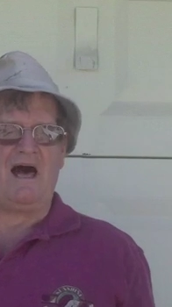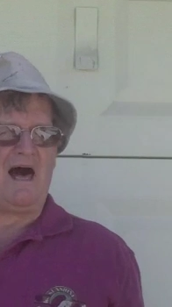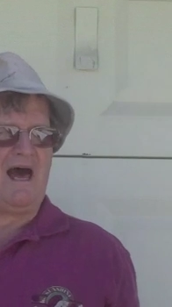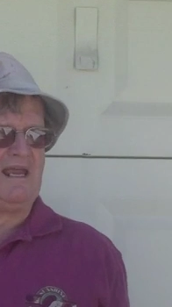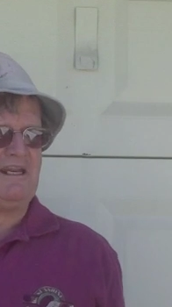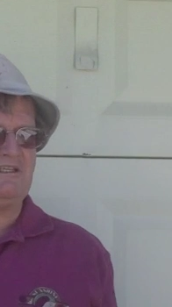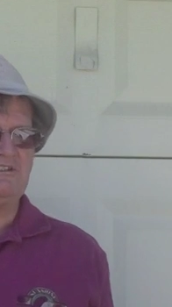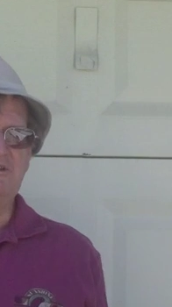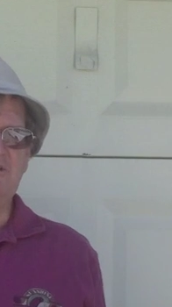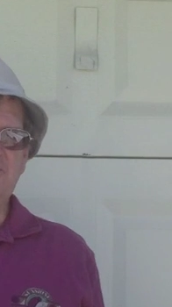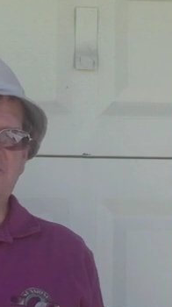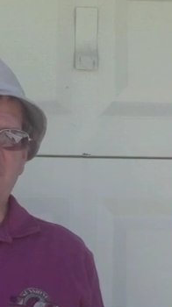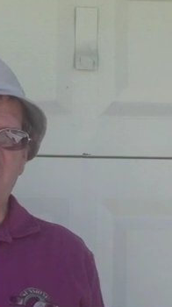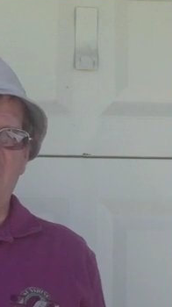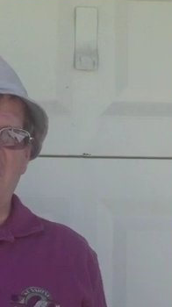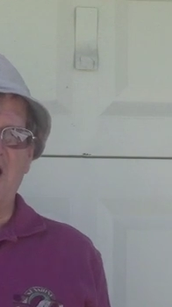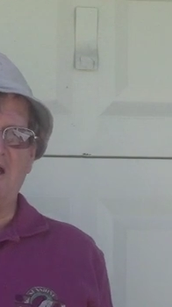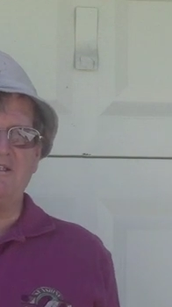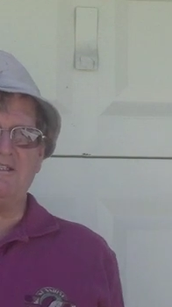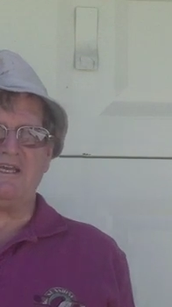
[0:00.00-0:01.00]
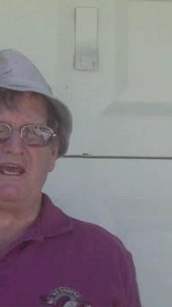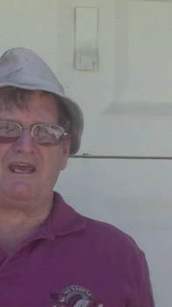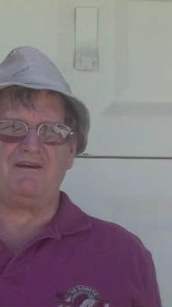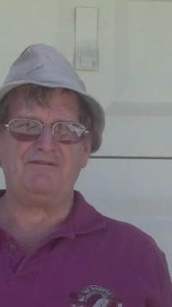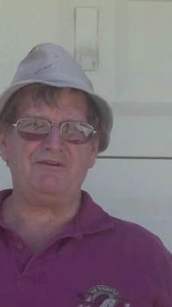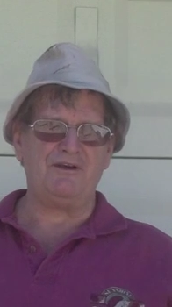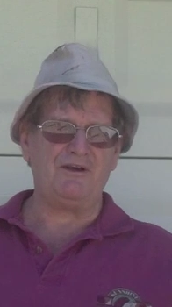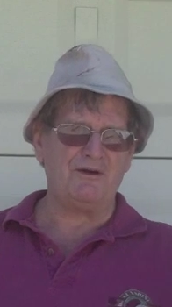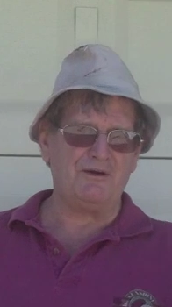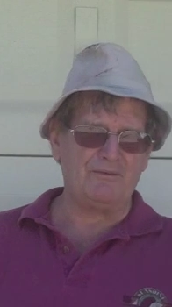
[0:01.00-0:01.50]
Hi, this is uh,
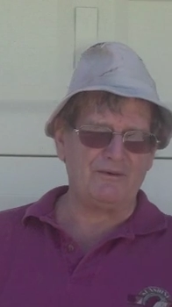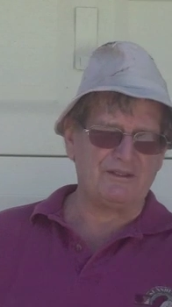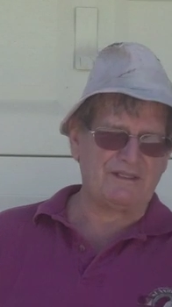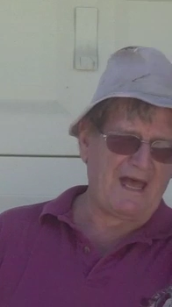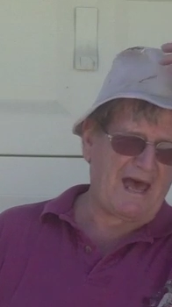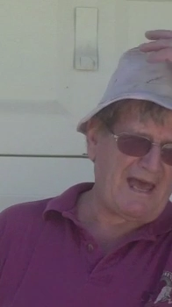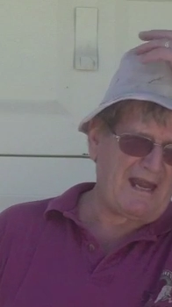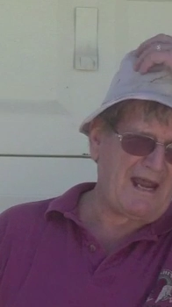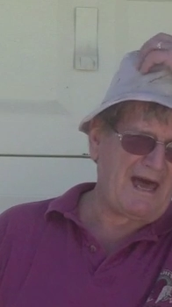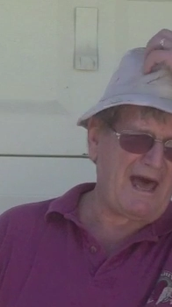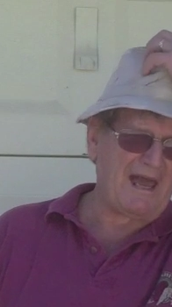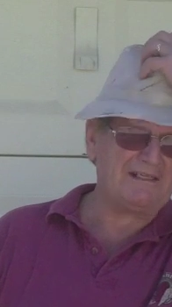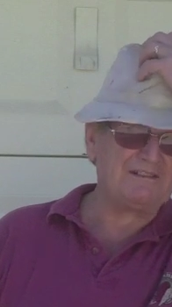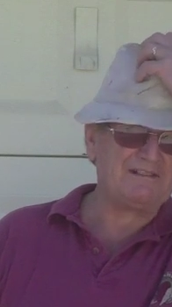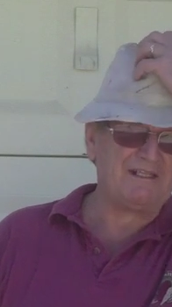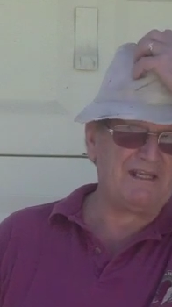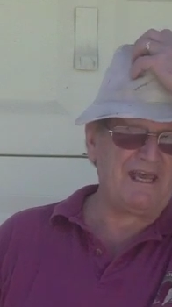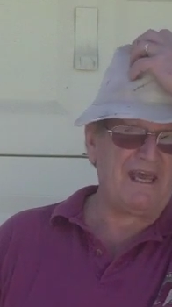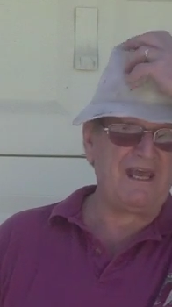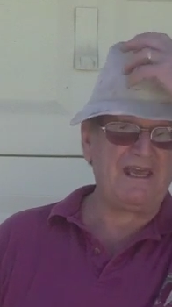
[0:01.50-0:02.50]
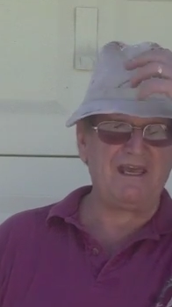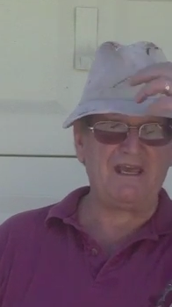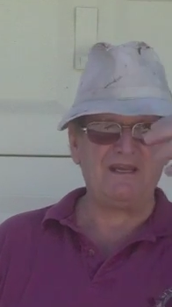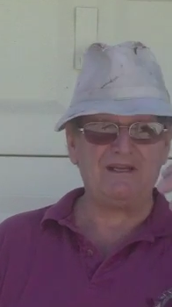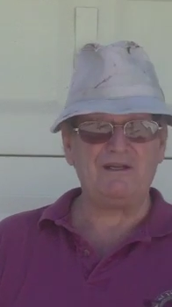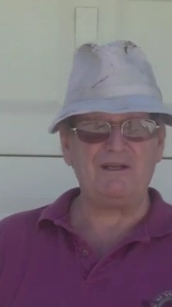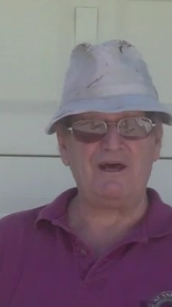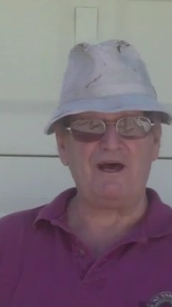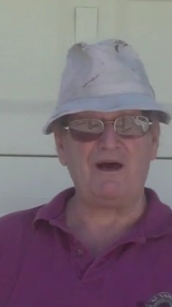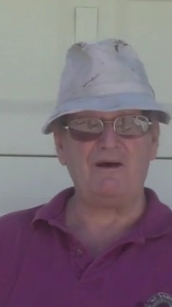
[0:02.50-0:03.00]
Dave here with Eye to Eye today,
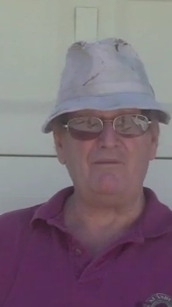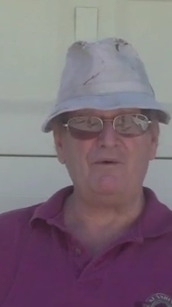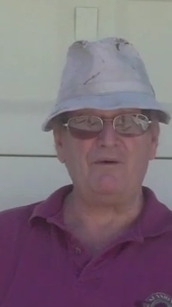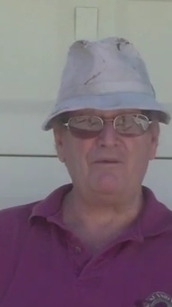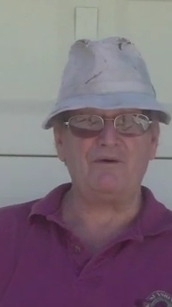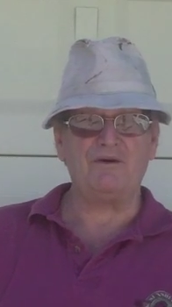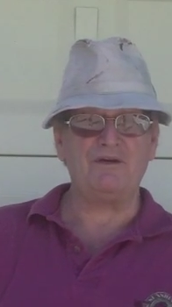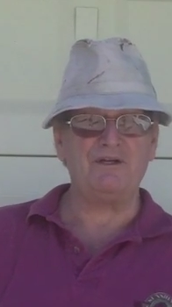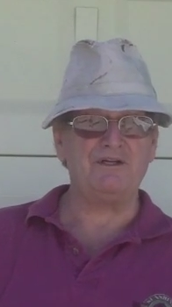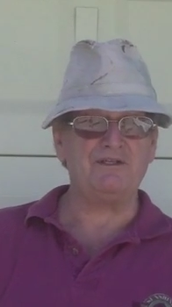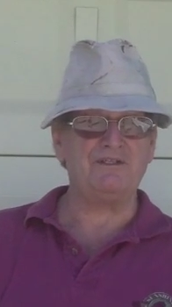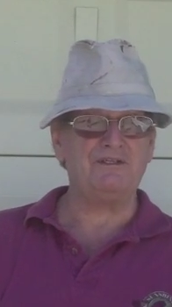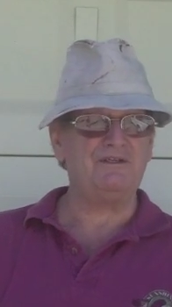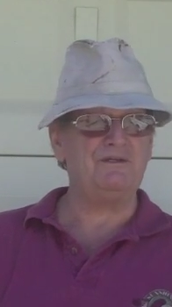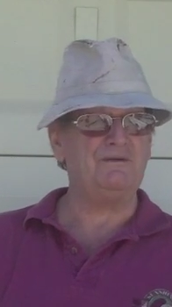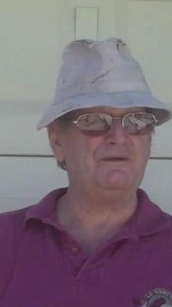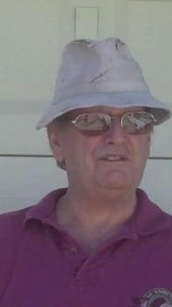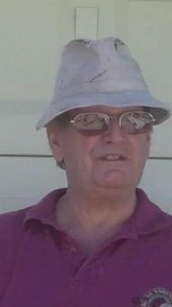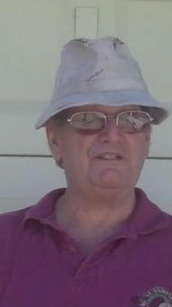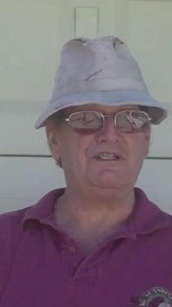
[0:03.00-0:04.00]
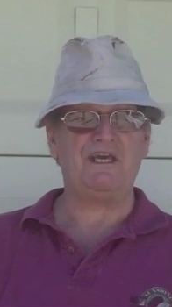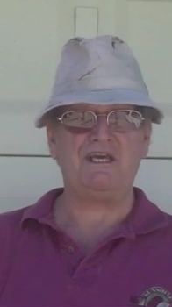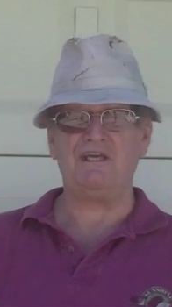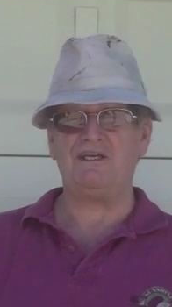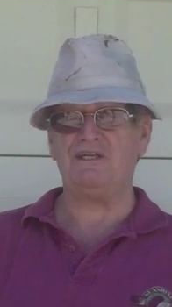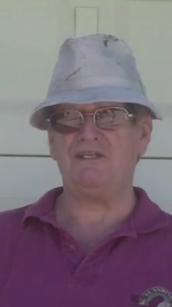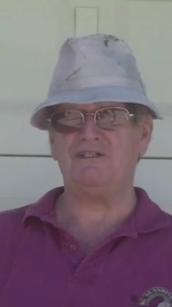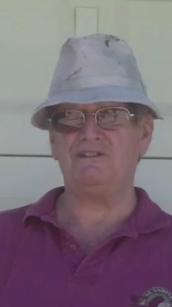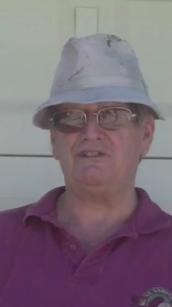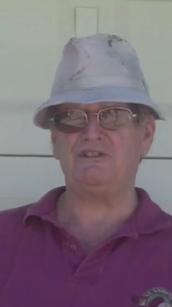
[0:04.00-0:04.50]
and uh, what we're going to do is
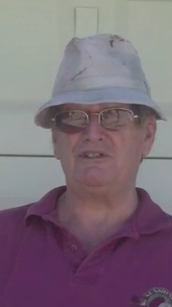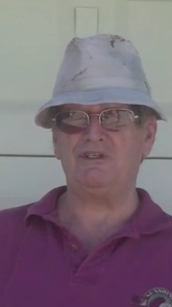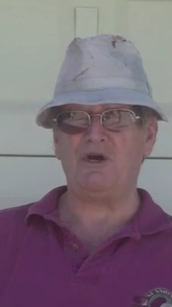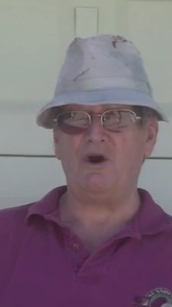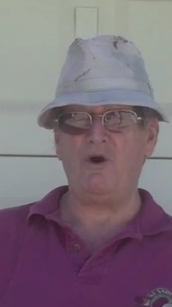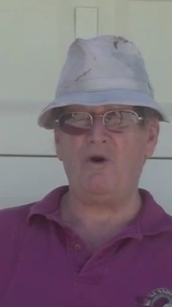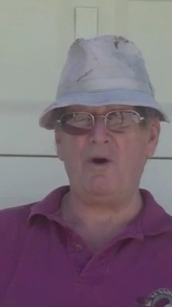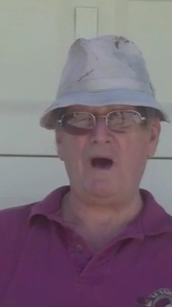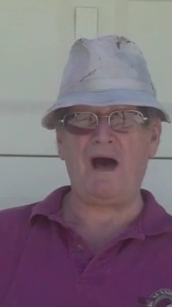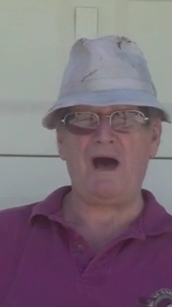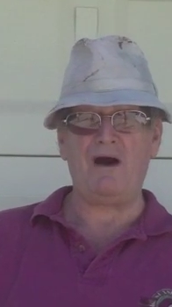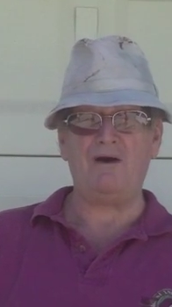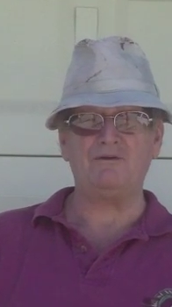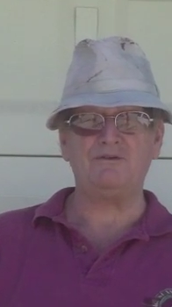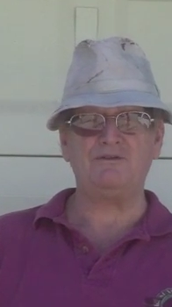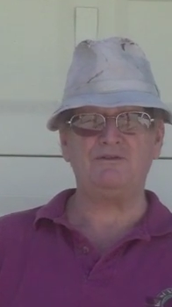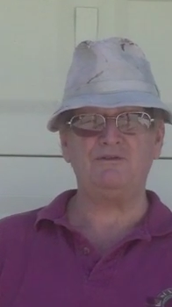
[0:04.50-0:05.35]
take and show how